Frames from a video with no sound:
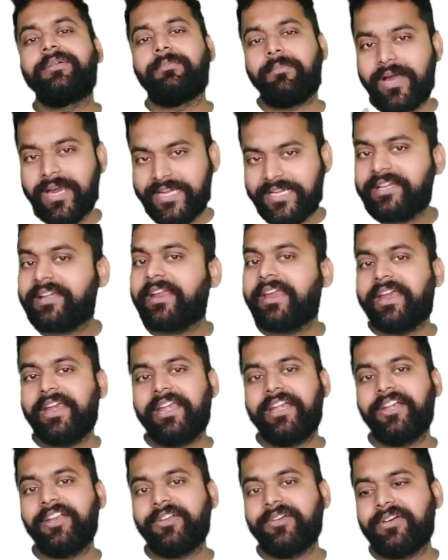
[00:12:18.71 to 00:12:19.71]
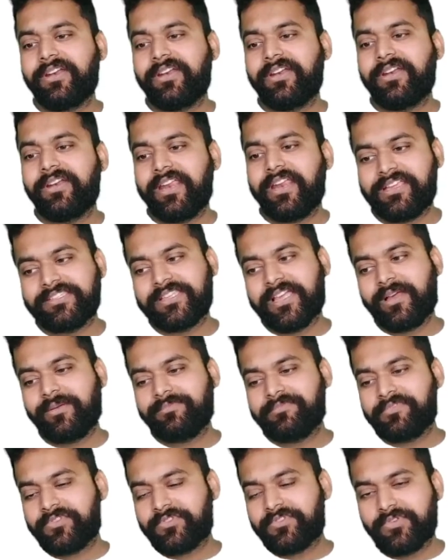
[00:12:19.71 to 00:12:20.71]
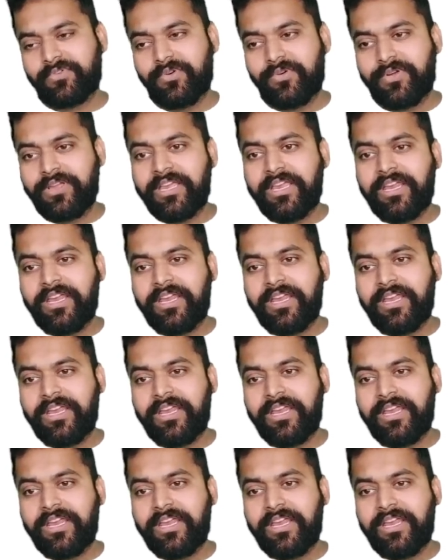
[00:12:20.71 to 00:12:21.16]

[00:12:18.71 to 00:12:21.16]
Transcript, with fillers: might end your exam so